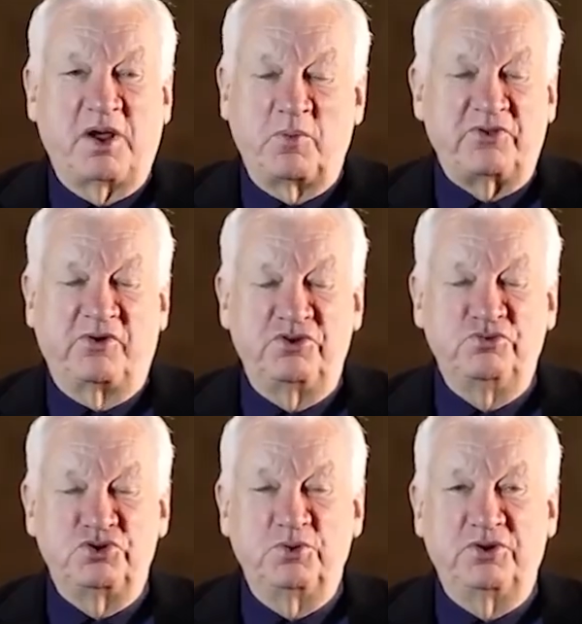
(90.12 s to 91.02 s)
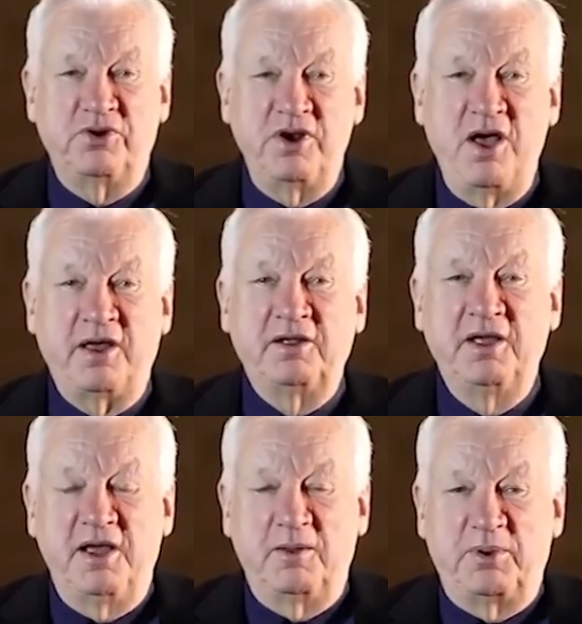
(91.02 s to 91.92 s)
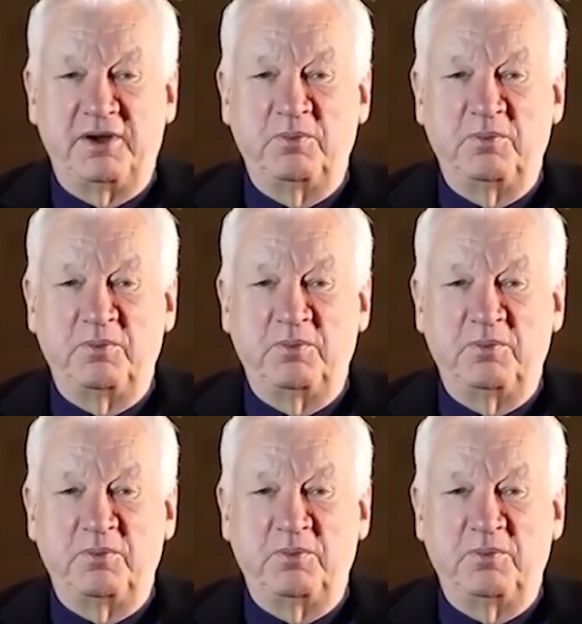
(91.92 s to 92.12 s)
of the doing art is in yourself.